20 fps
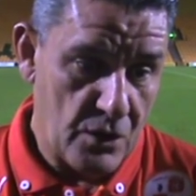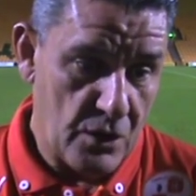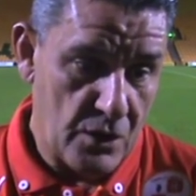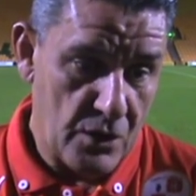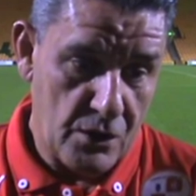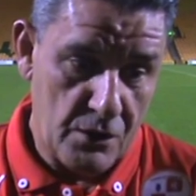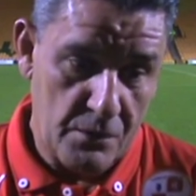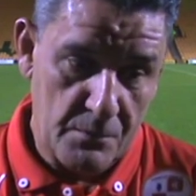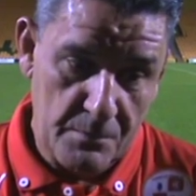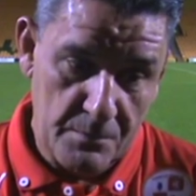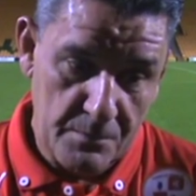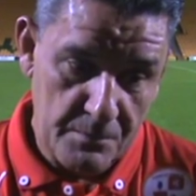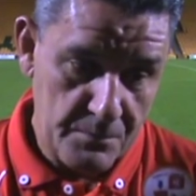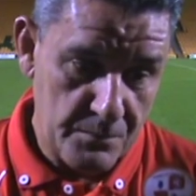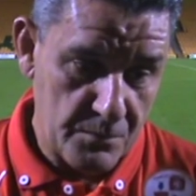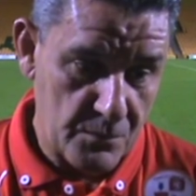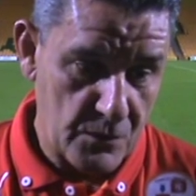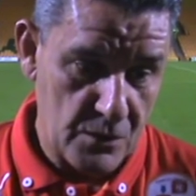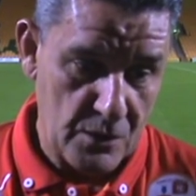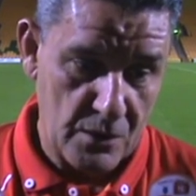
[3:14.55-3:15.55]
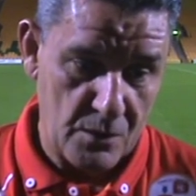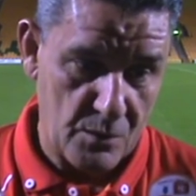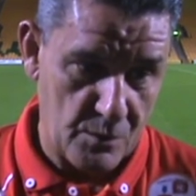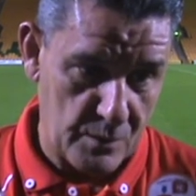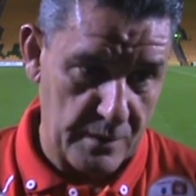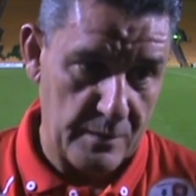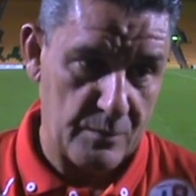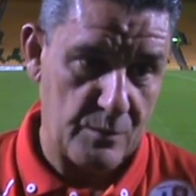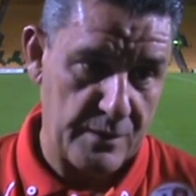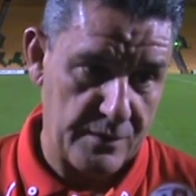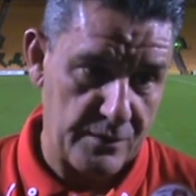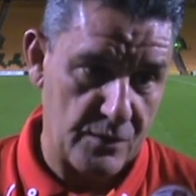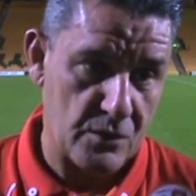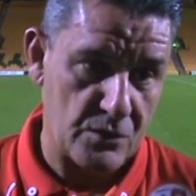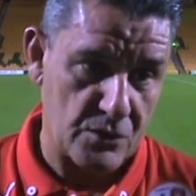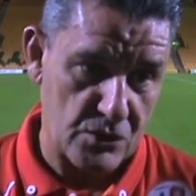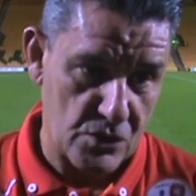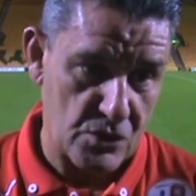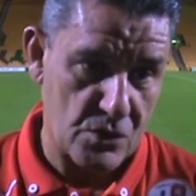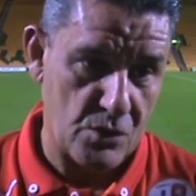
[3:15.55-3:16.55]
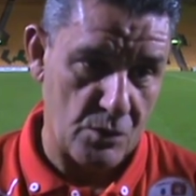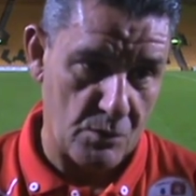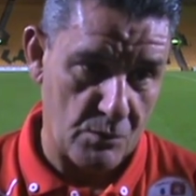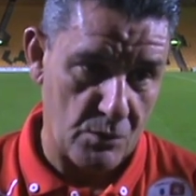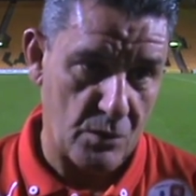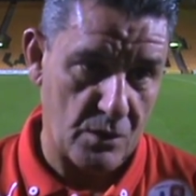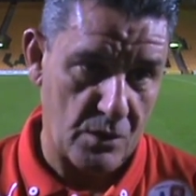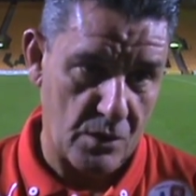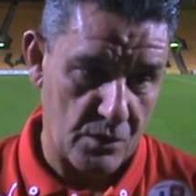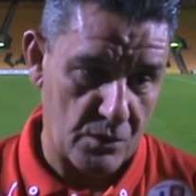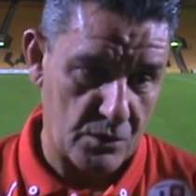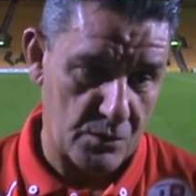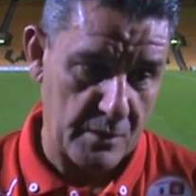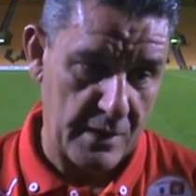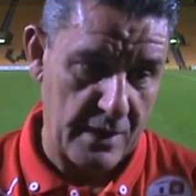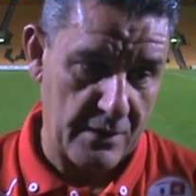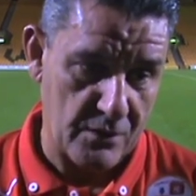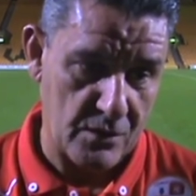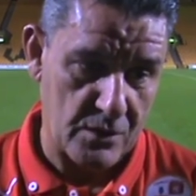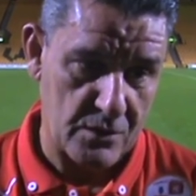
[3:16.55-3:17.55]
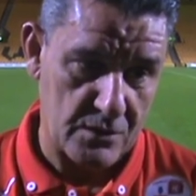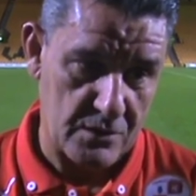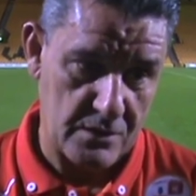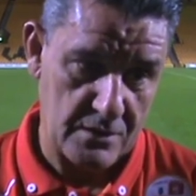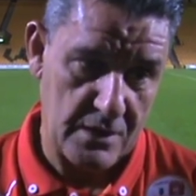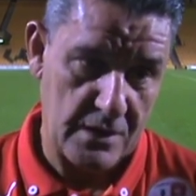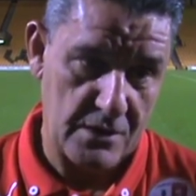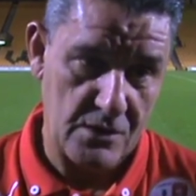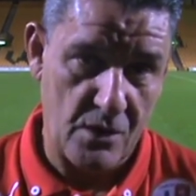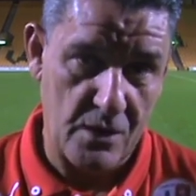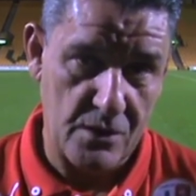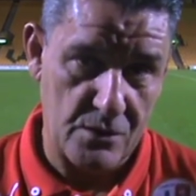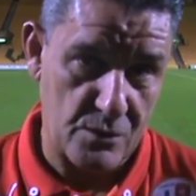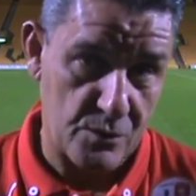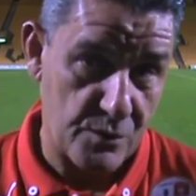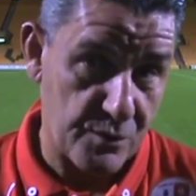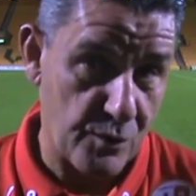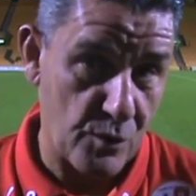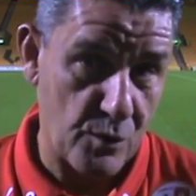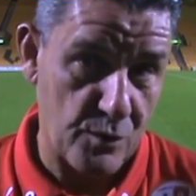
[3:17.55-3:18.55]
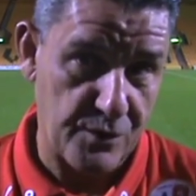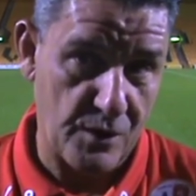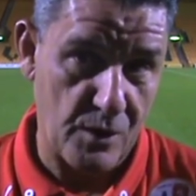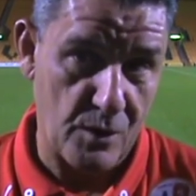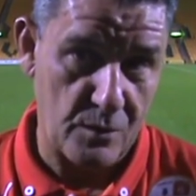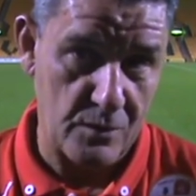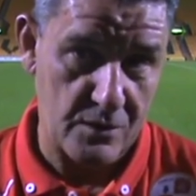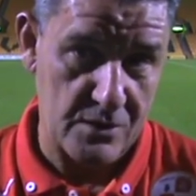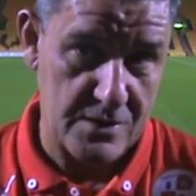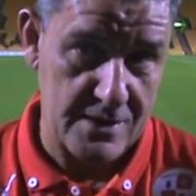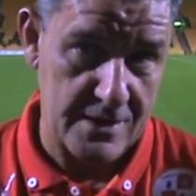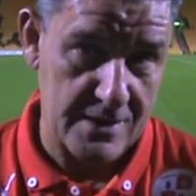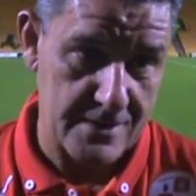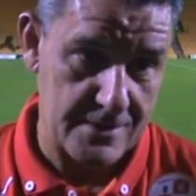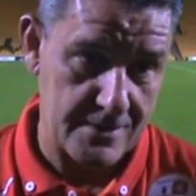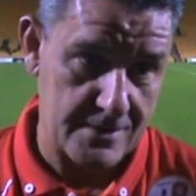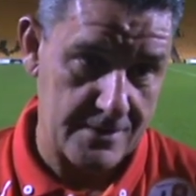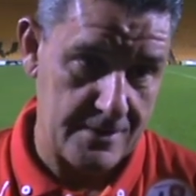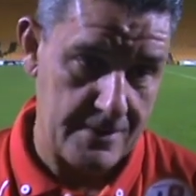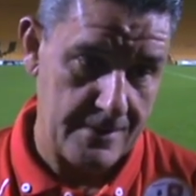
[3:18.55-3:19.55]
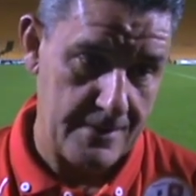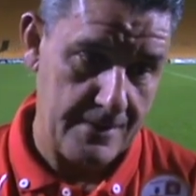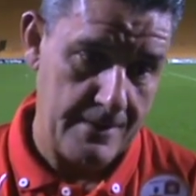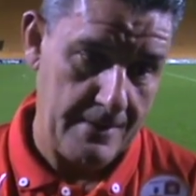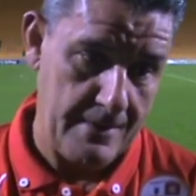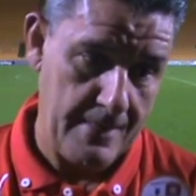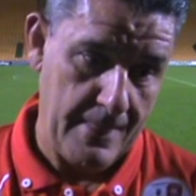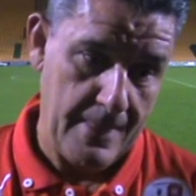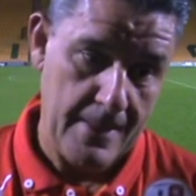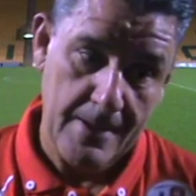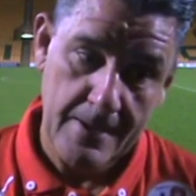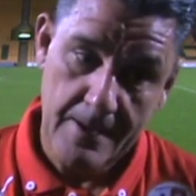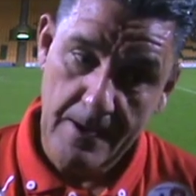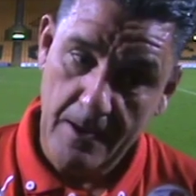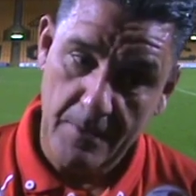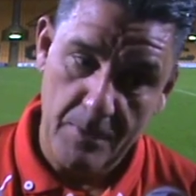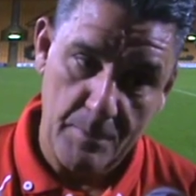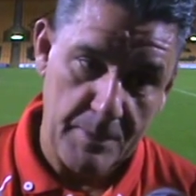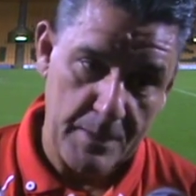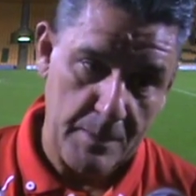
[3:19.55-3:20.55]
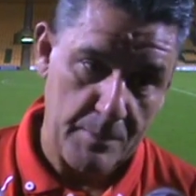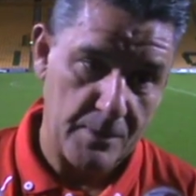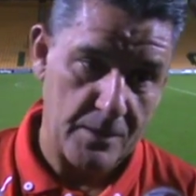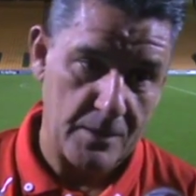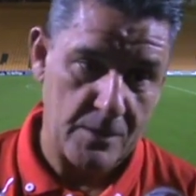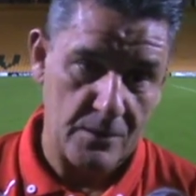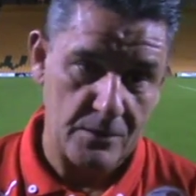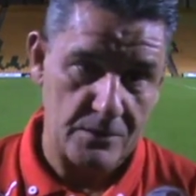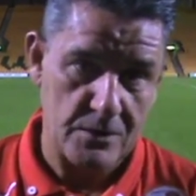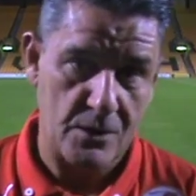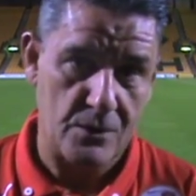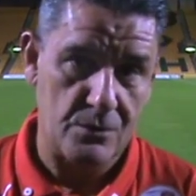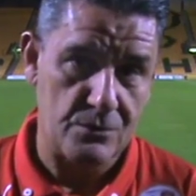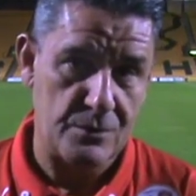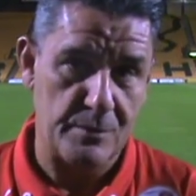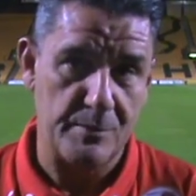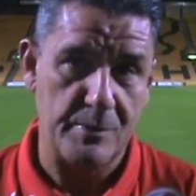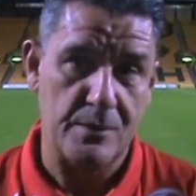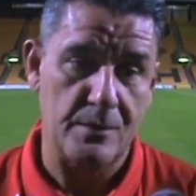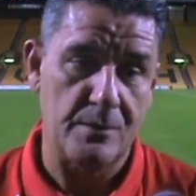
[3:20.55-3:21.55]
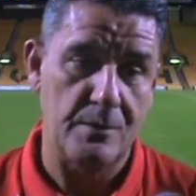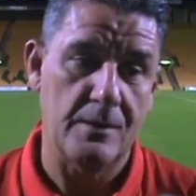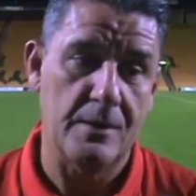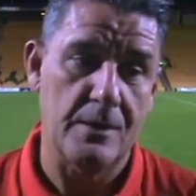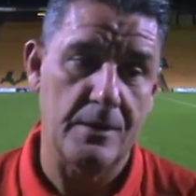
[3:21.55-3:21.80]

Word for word: Um, you know, we, we've got to score more goals. We haven't got. as that's was fourth goal of the season. Other people have got to contribute.